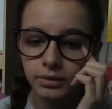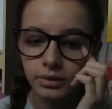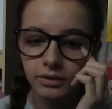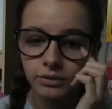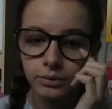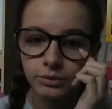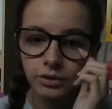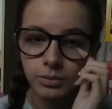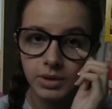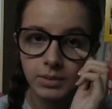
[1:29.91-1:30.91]
there's
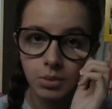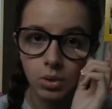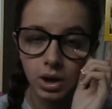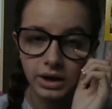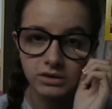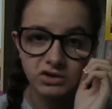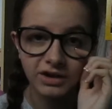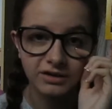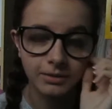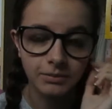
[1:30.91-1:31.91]
also people like
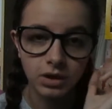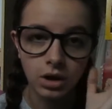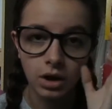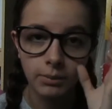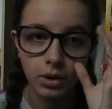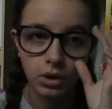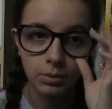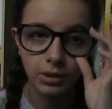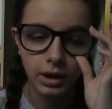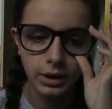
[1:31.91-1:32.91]
Jacksepticeye,
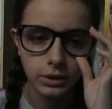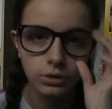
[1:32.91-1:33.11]
Markiplier.